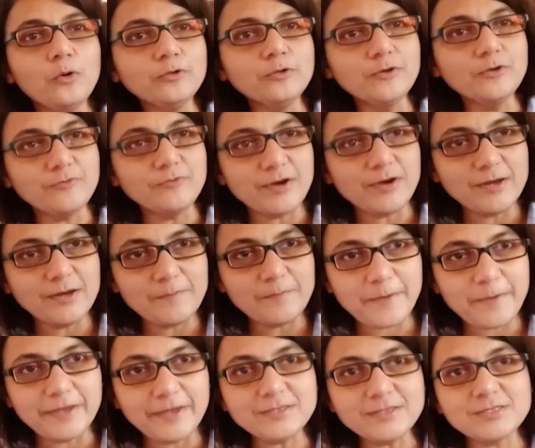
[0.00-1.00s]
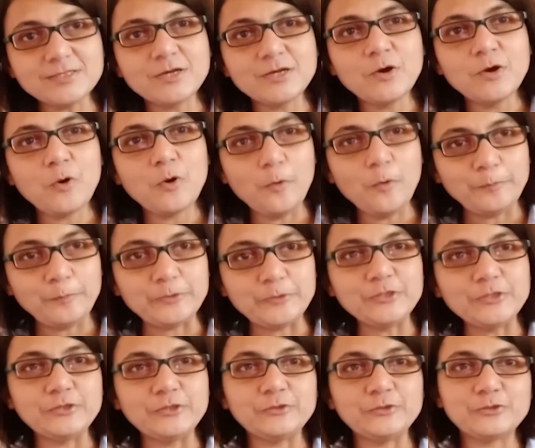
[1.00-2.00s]
the very best. Hope to
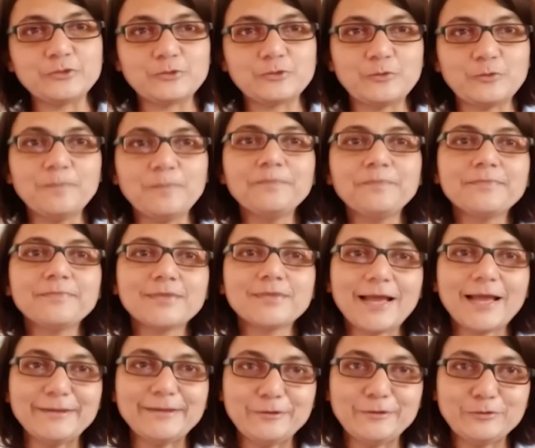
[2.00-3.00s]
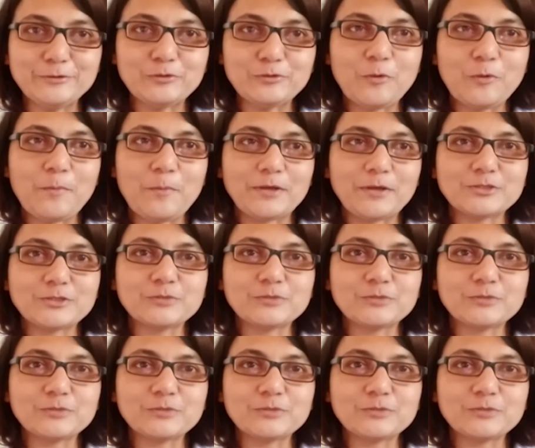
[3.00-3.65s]
see you soon. Thank you so much.